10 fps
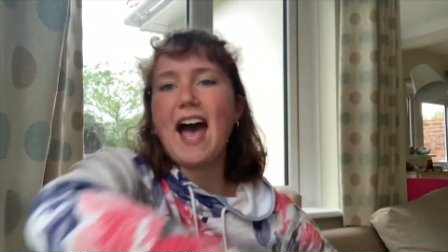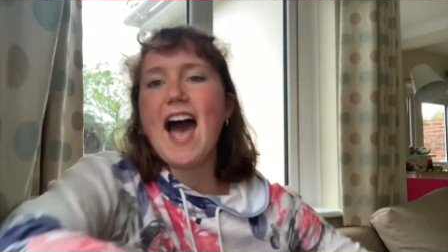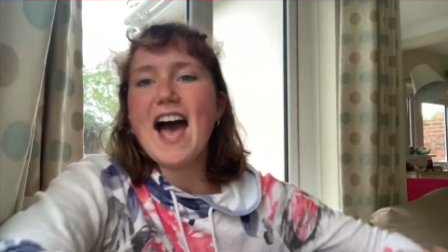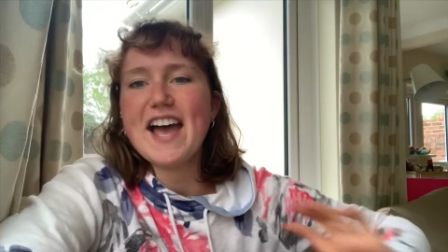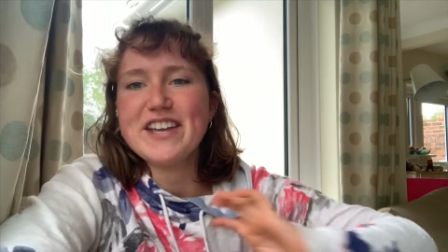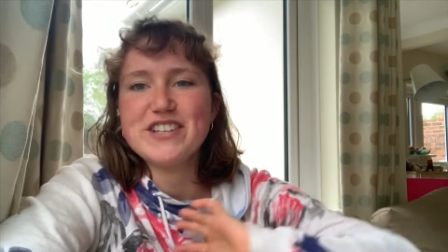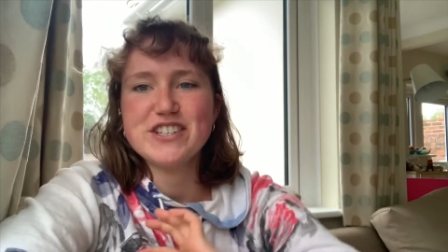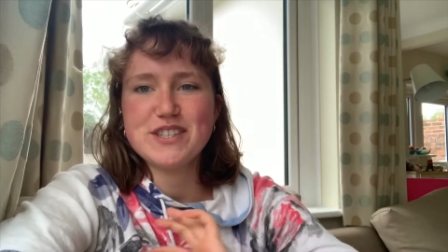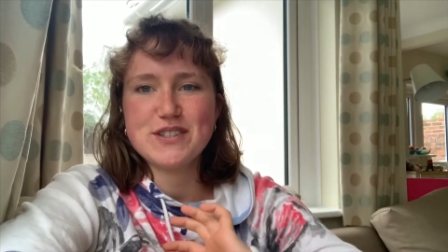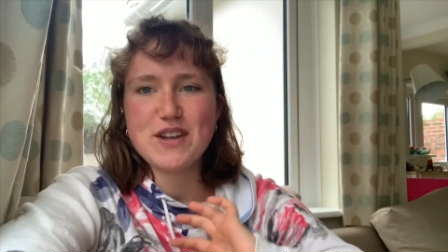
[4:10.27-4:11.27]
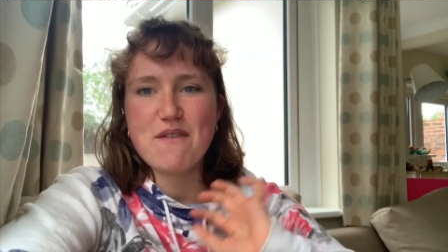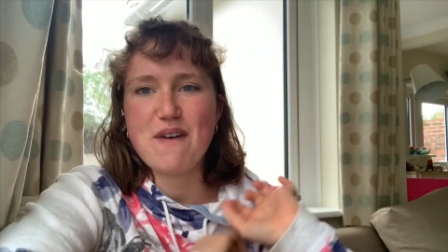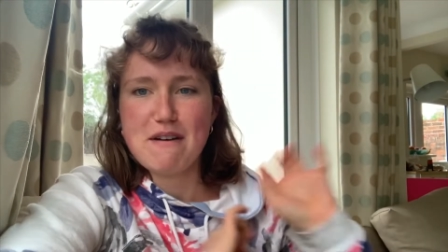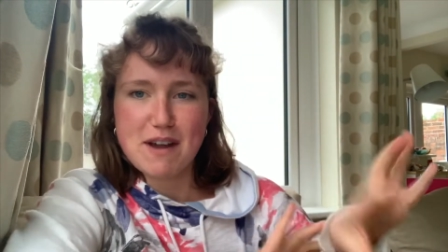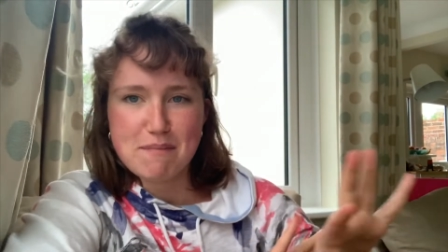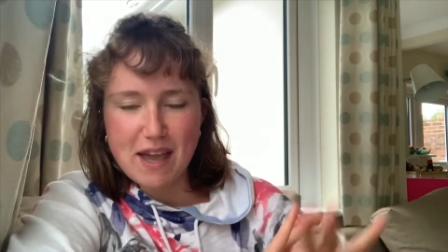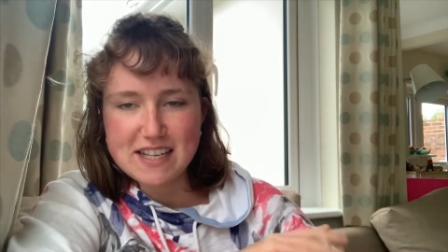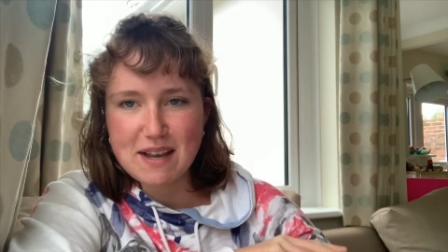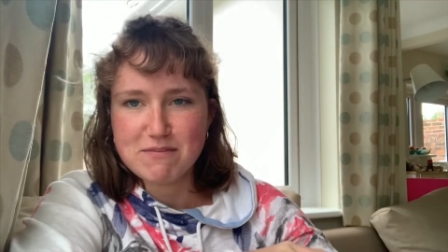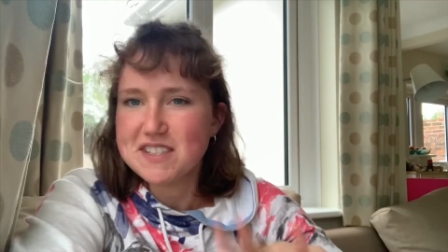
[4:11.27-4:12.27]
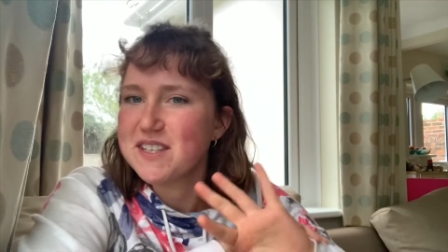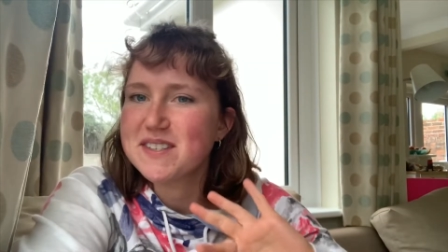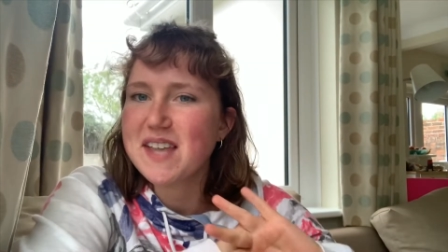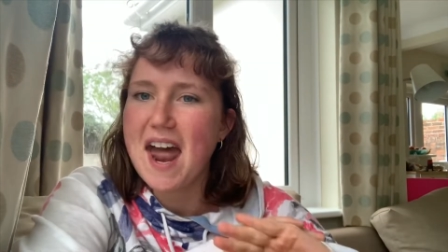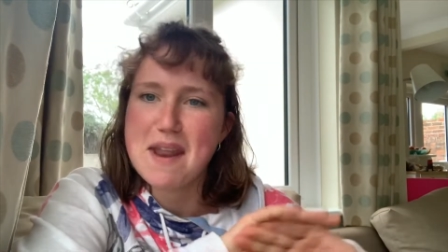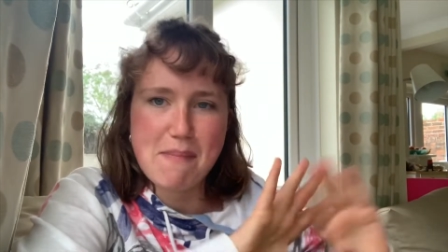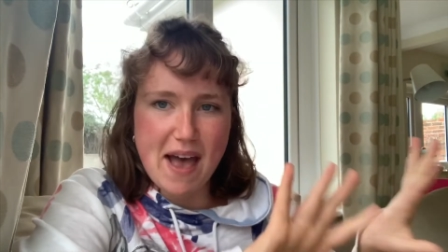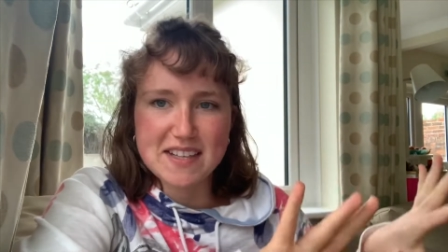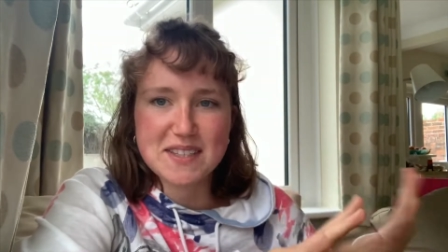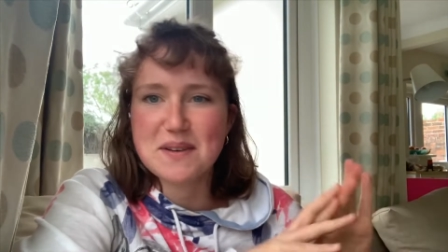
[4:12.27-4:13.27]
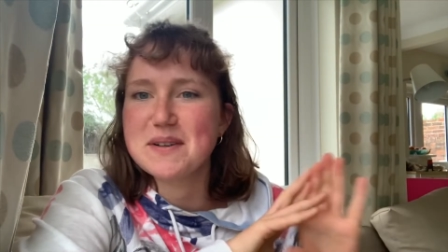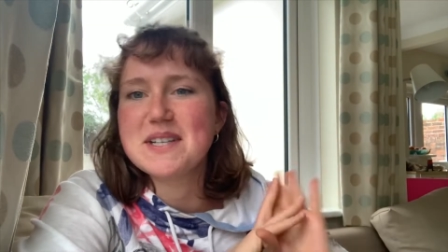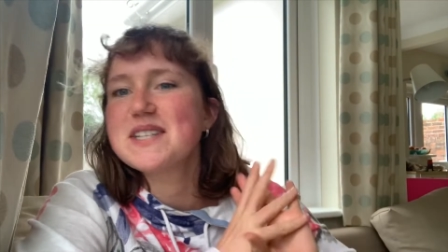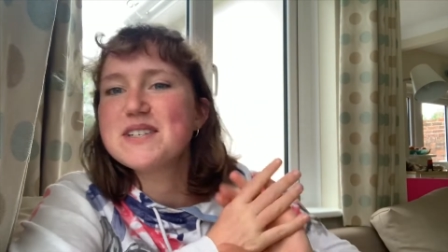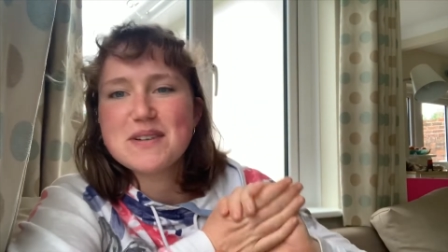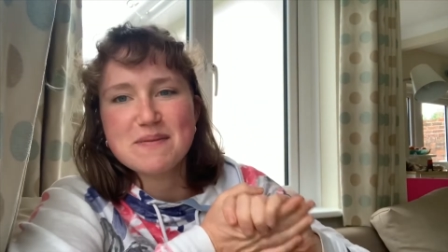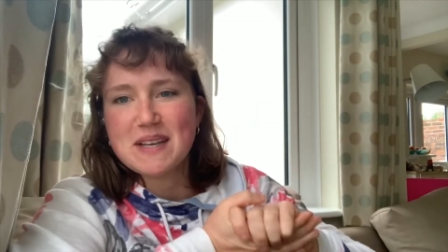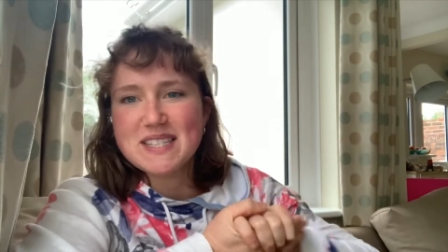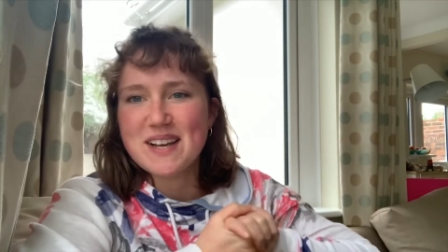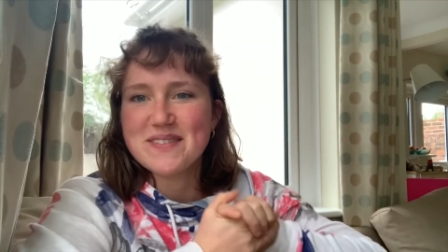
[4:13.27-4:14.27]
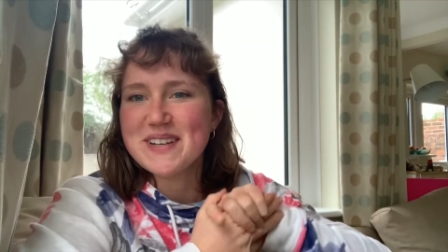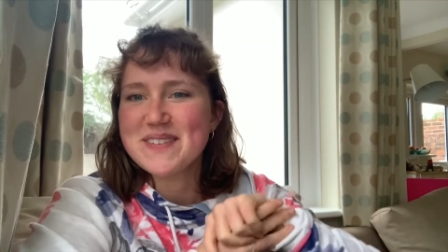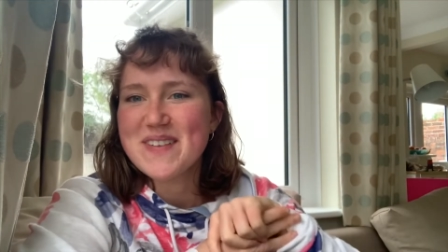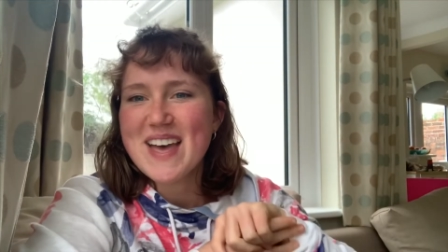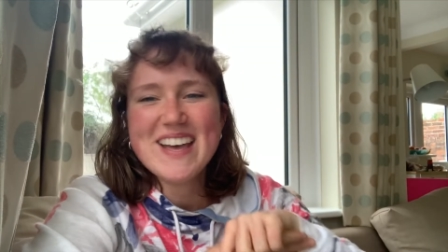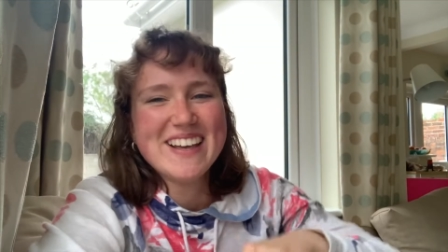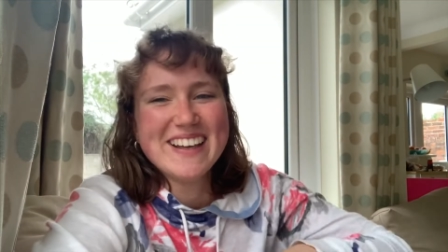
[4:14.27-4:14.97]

I just found out my exam results and I passed, so I wanted to treat myself a little bit.